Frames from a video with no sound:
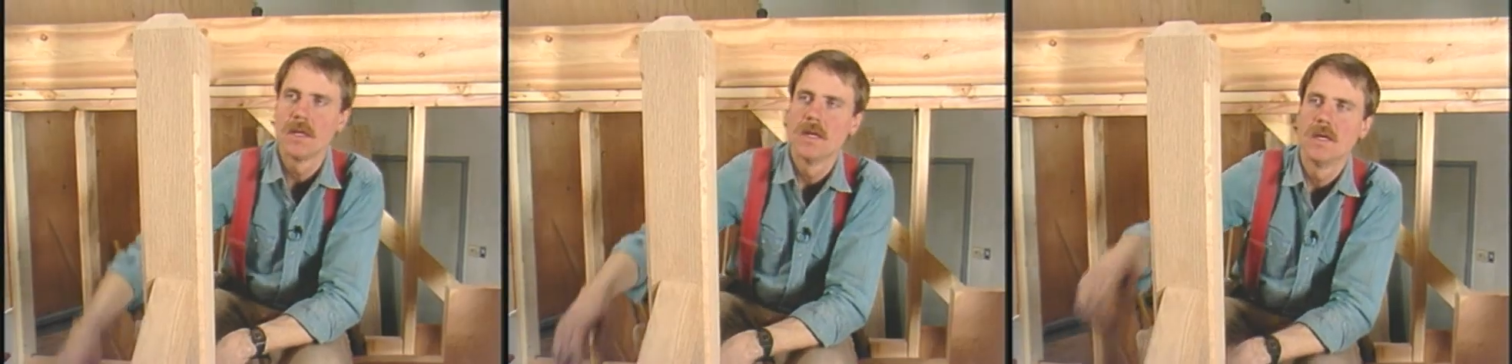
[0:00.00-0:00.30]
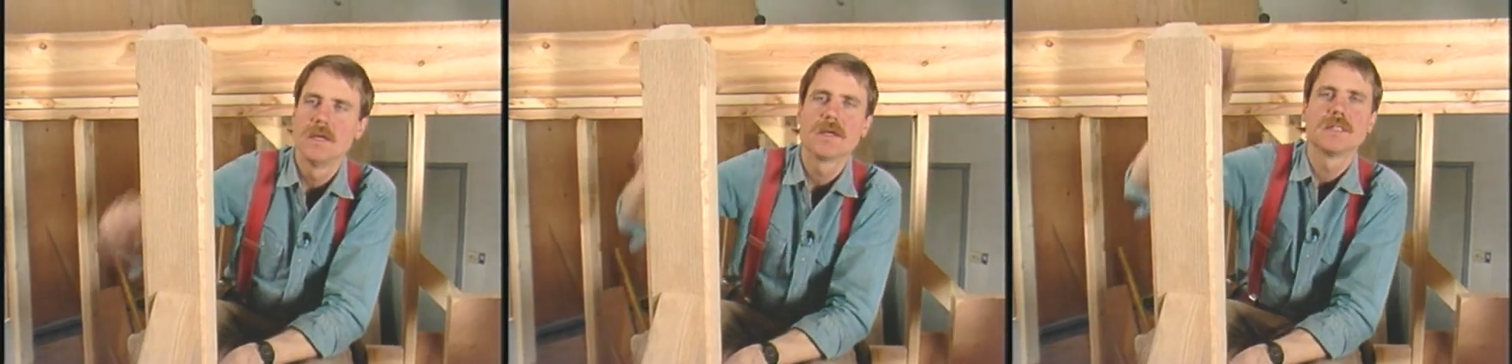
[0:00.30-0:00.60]

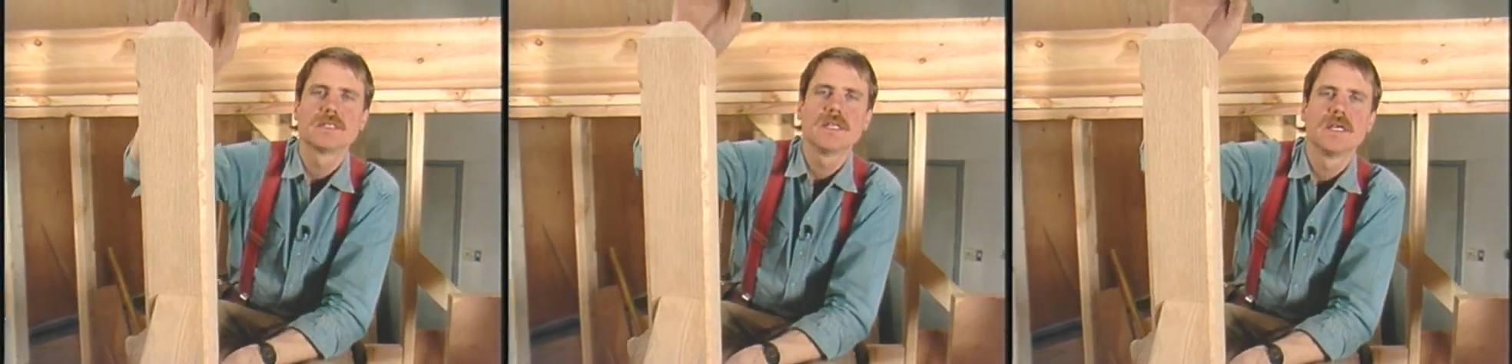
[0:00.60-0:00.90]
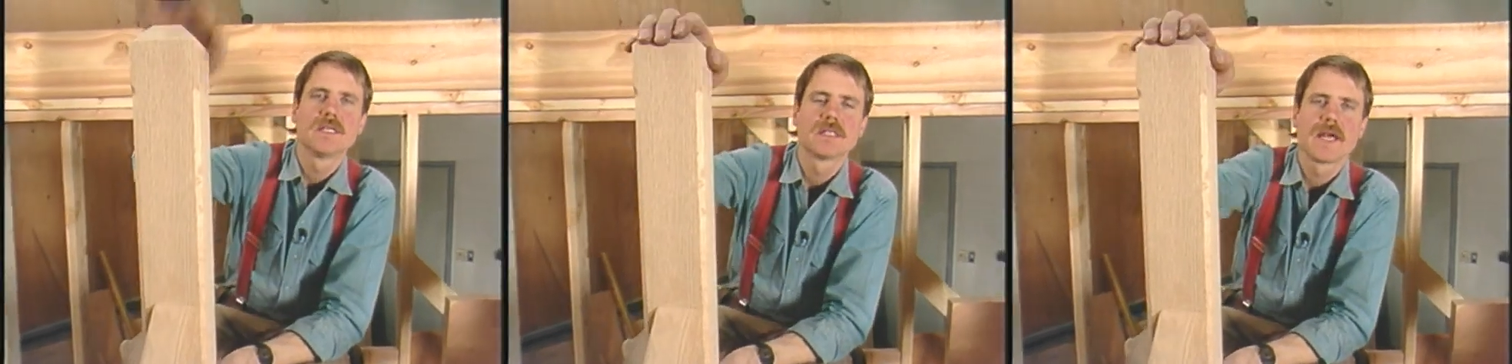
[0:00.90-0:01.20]
You can see
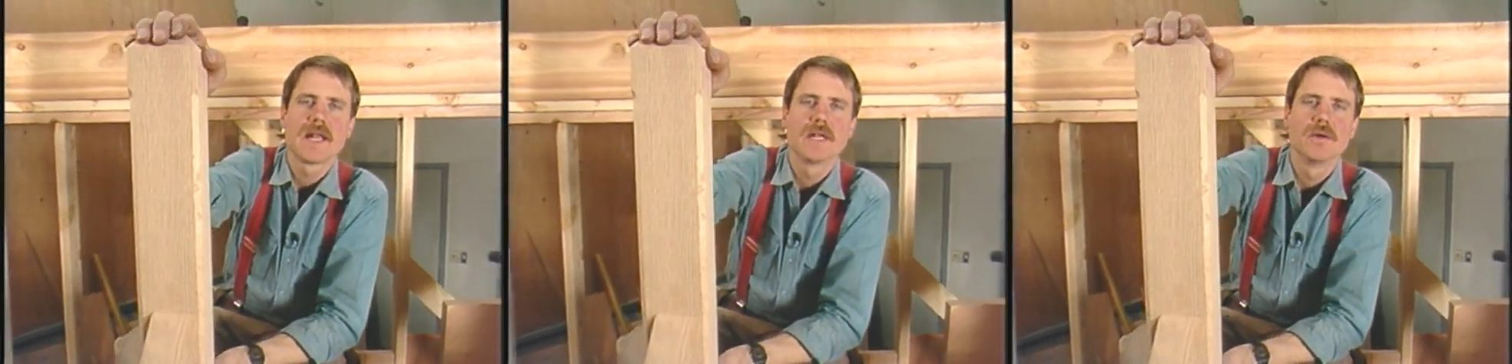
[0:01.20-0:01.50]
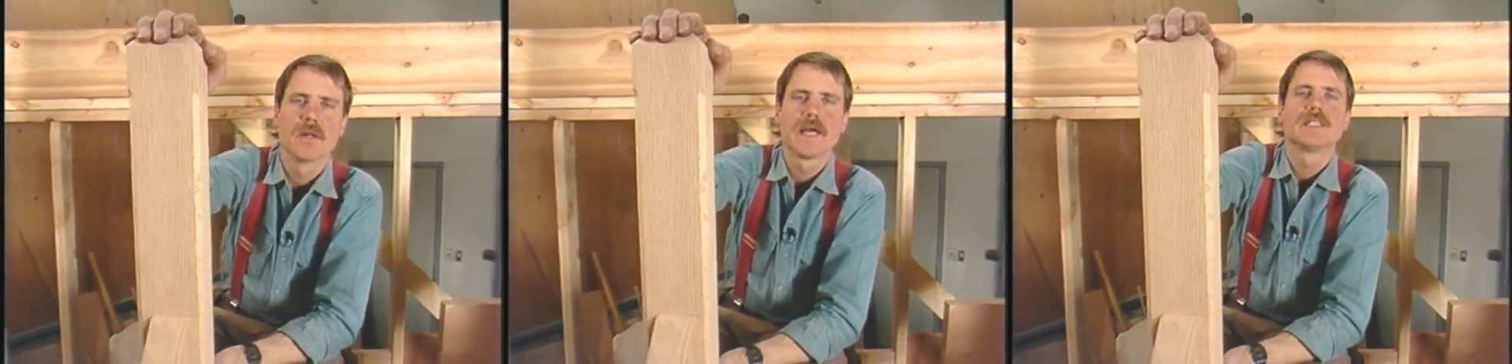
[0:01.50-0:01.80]
this landing
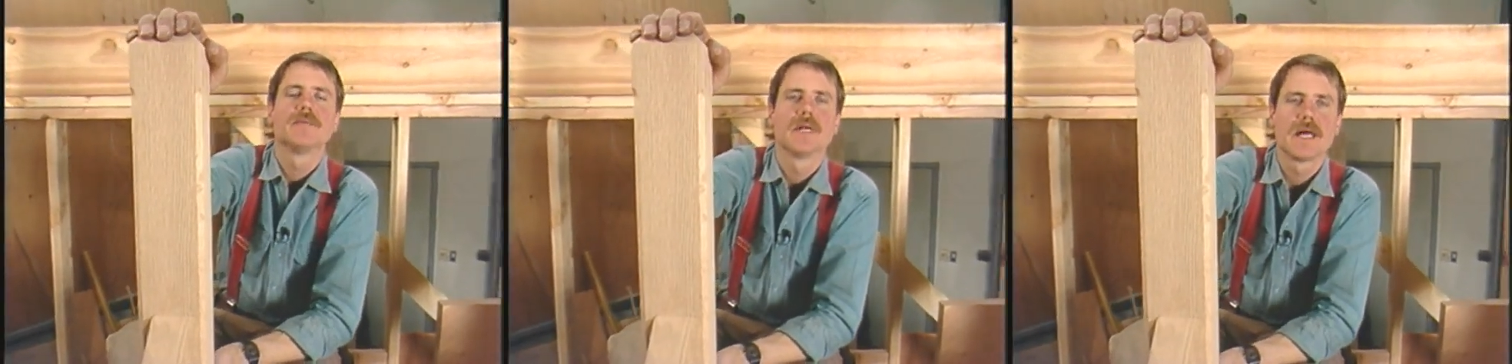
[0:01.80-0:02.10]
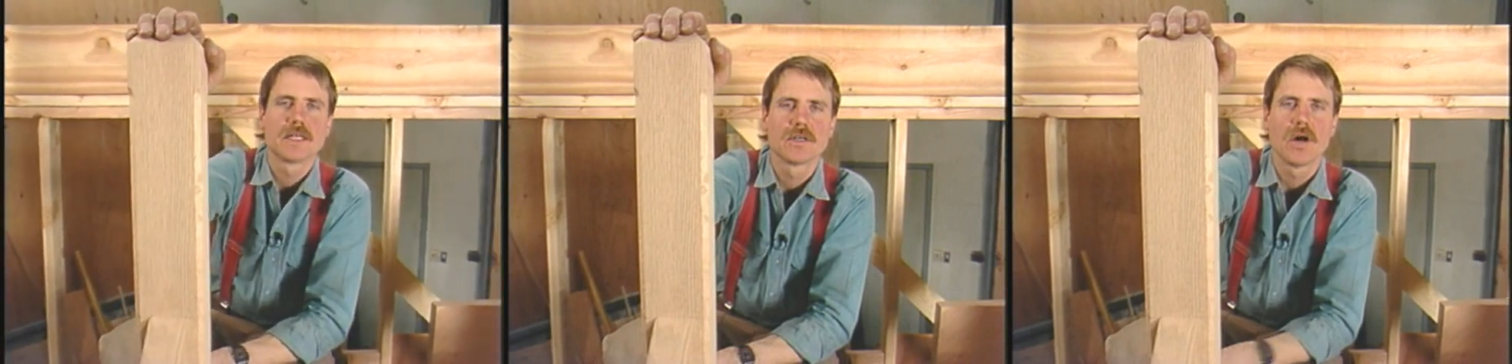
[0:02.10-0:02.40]
newel has to be a
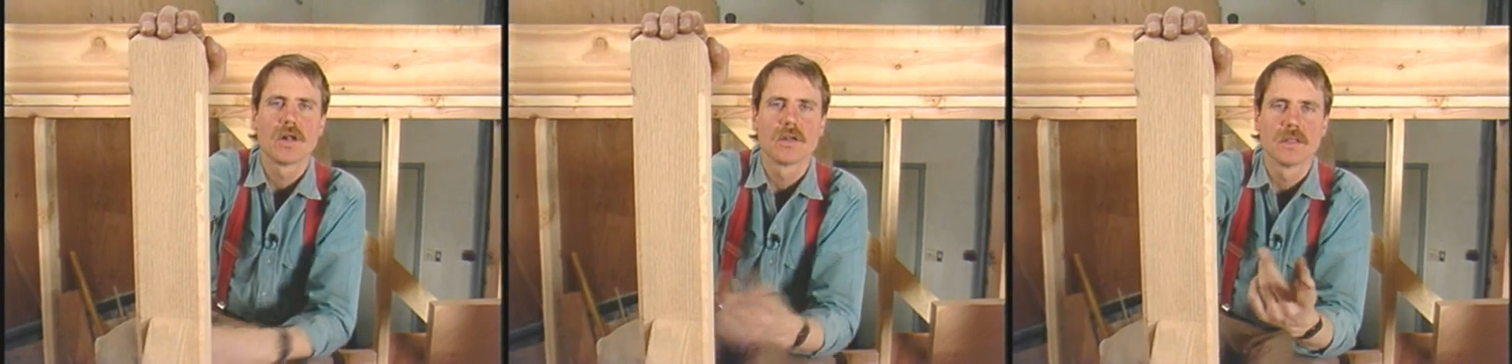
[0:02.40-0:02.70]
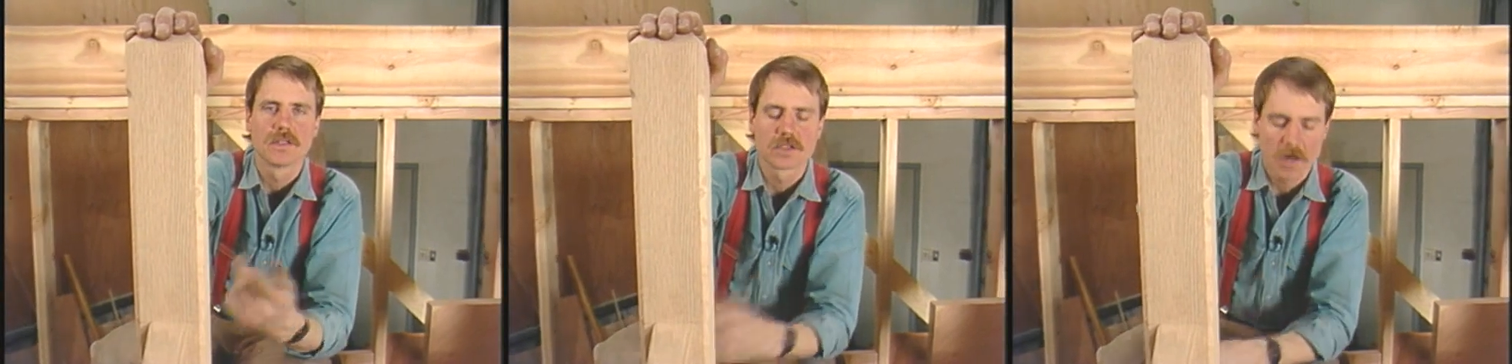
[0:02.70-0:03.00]
lot taller than
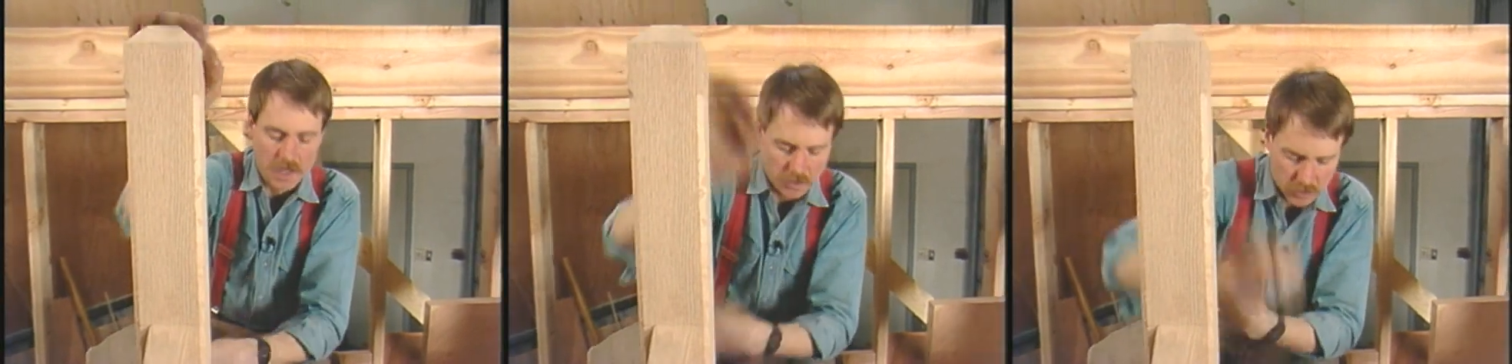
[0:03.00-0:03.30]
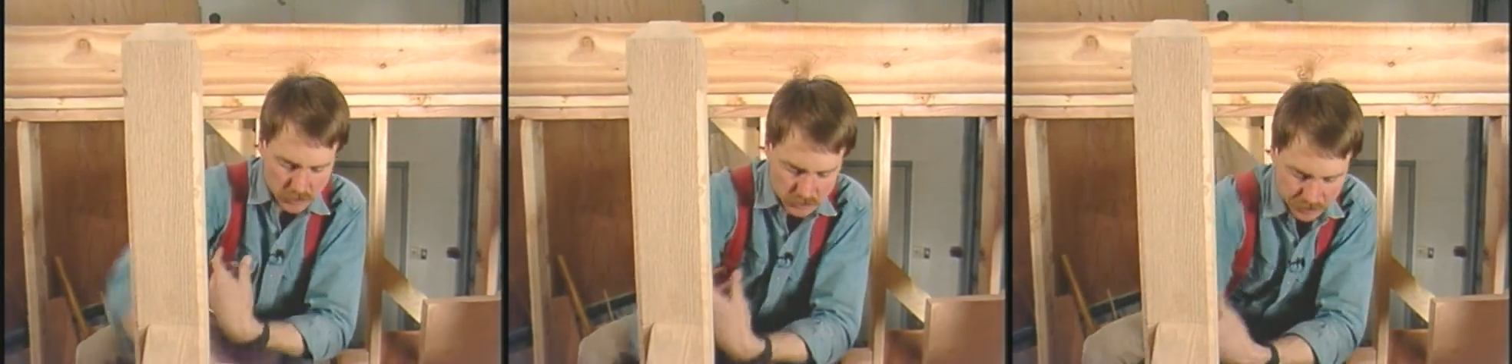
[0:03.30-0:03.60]
the starting
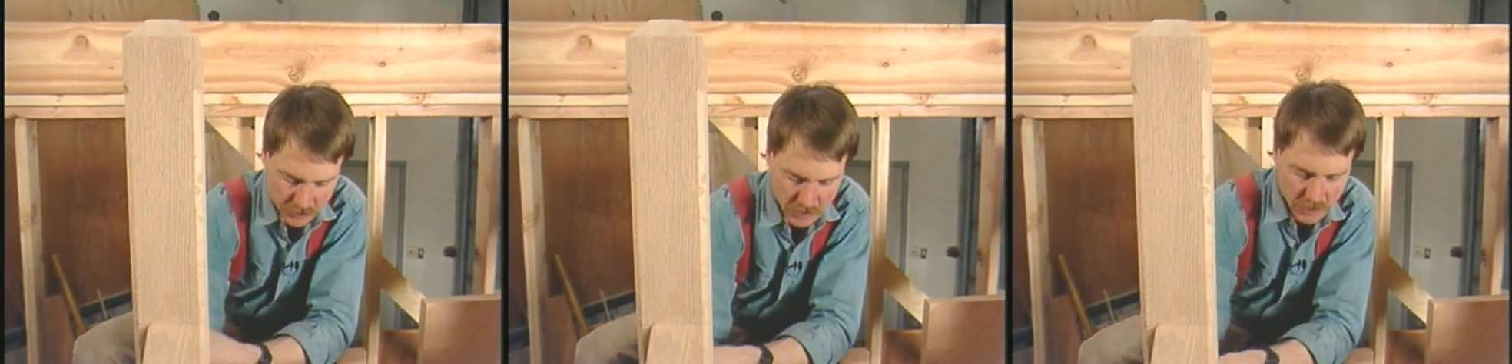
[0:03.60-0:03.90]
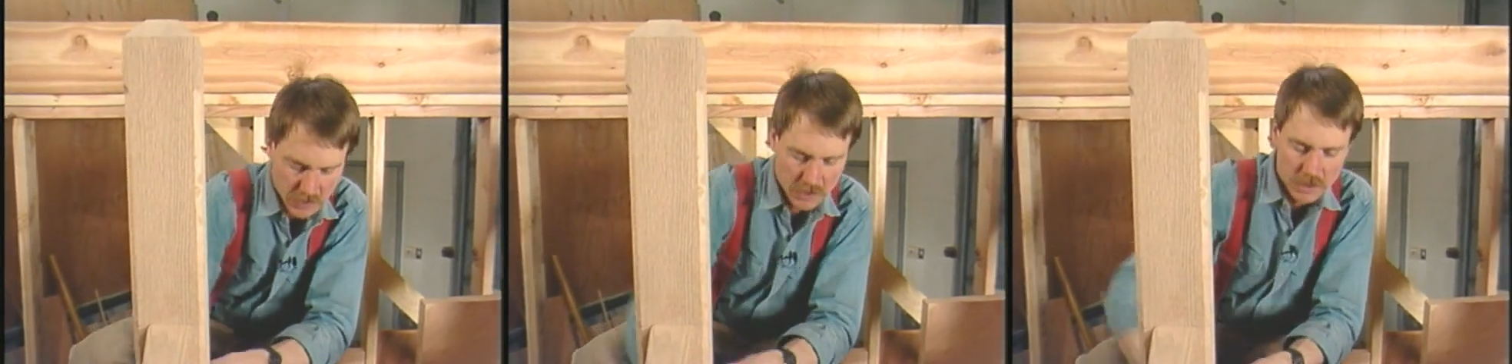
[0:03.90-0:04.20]
newel
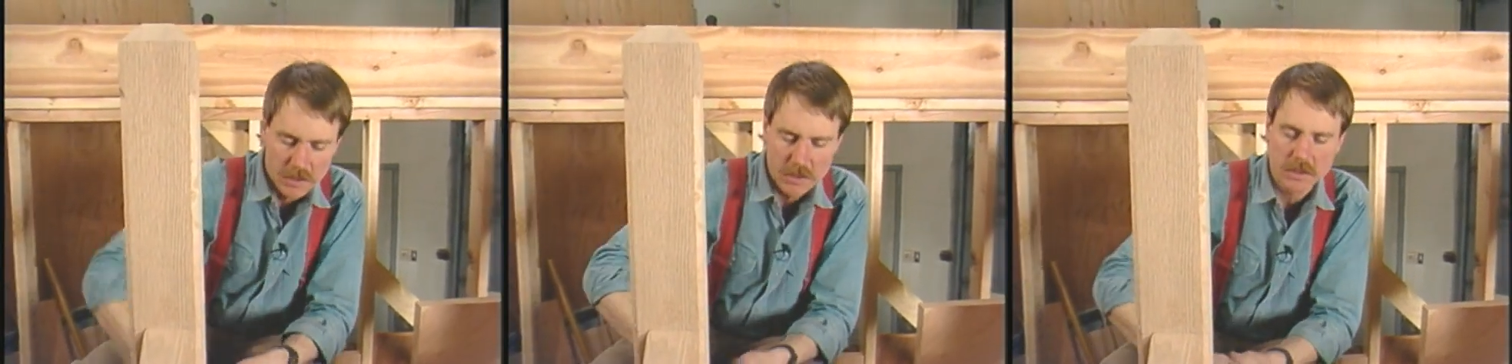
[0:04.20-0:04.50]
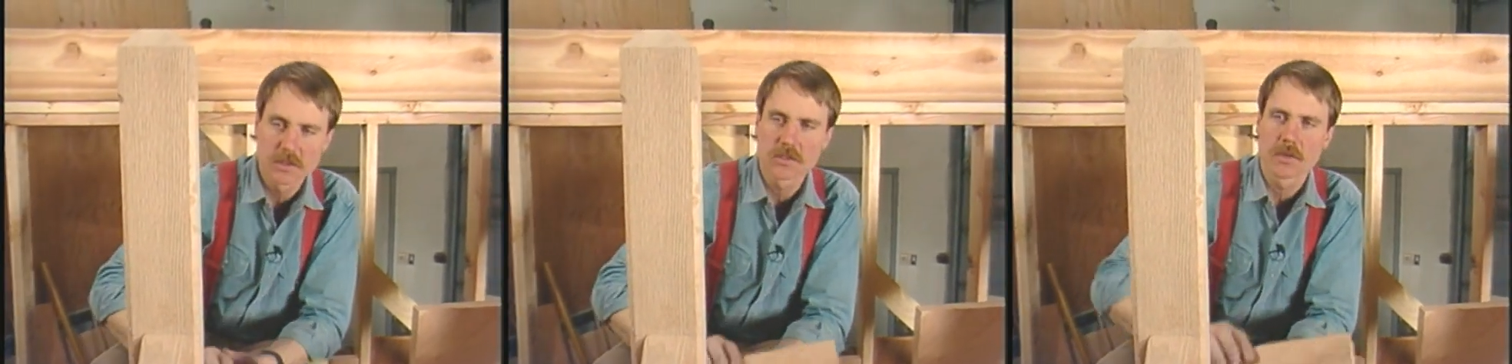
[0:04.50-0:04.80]
because
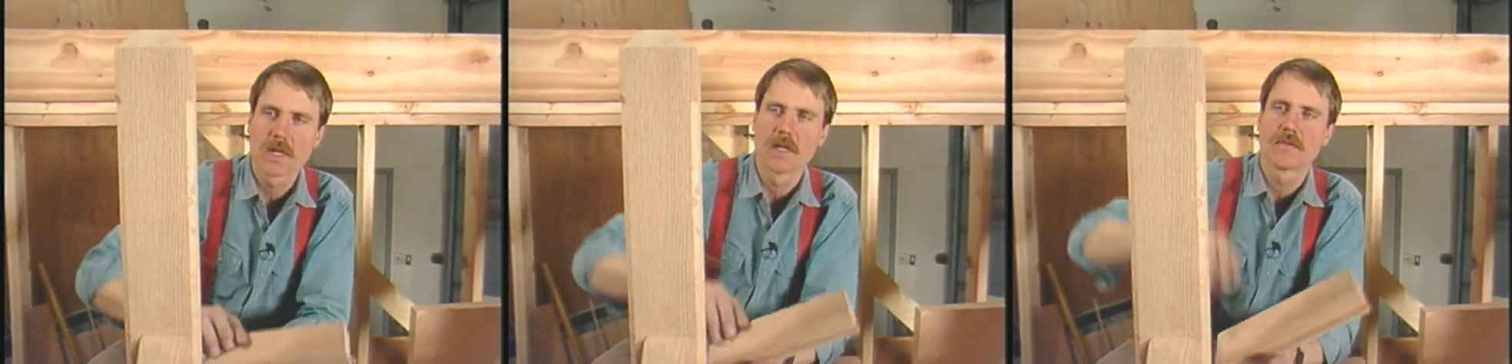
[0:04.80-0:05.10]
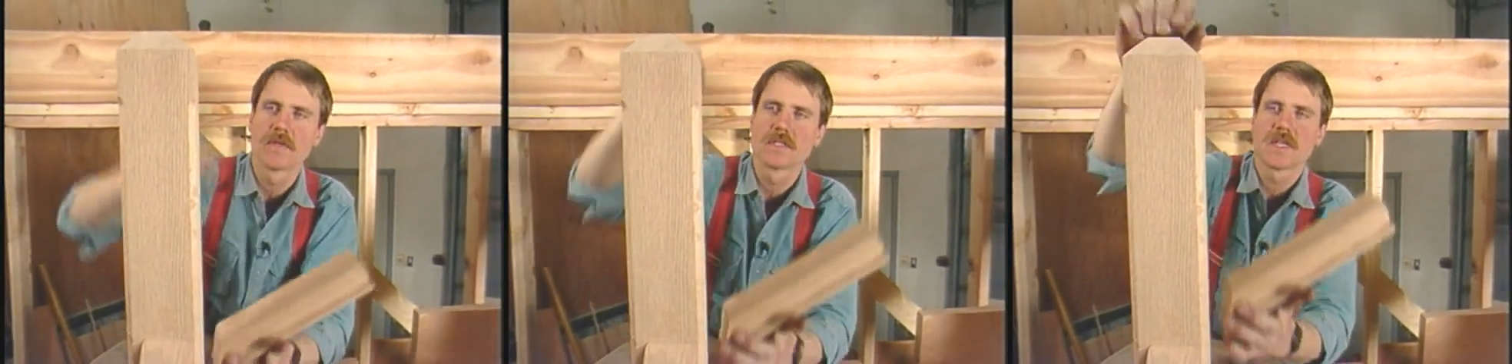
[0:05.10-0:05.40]
this railing
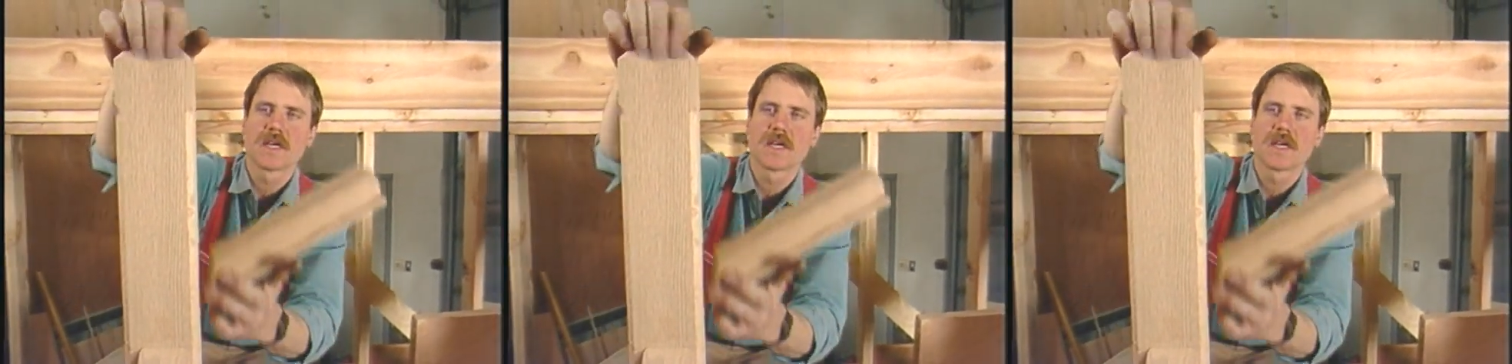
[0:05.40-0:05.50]
for the second